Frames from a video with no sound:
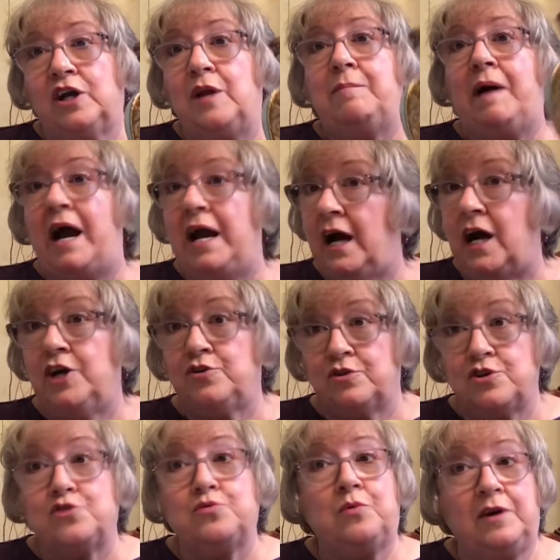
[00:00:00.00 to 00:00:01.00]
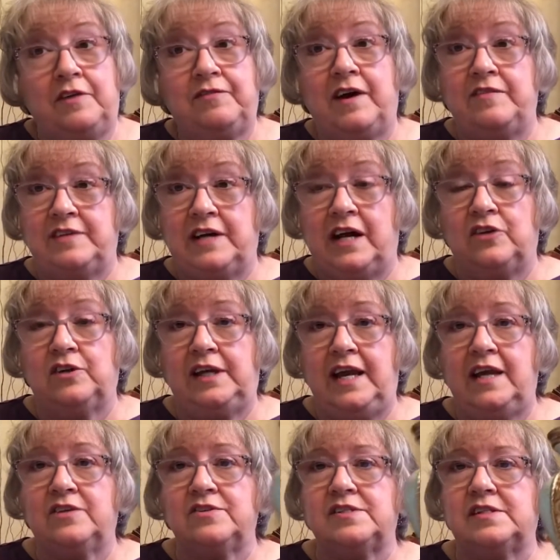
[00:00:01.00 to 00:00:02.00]
to buy a $125
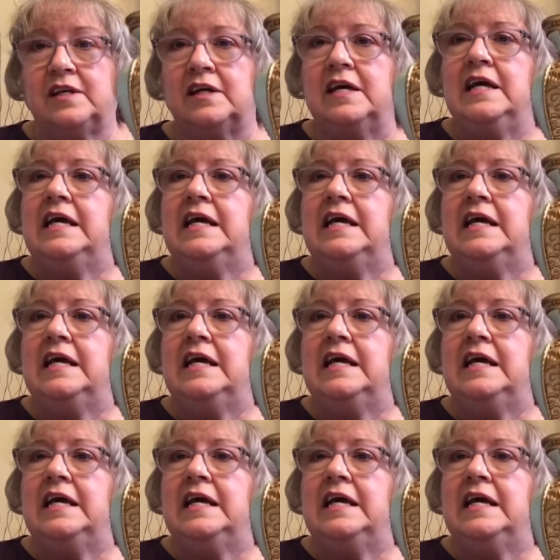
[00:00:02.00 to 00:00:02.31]
candlestick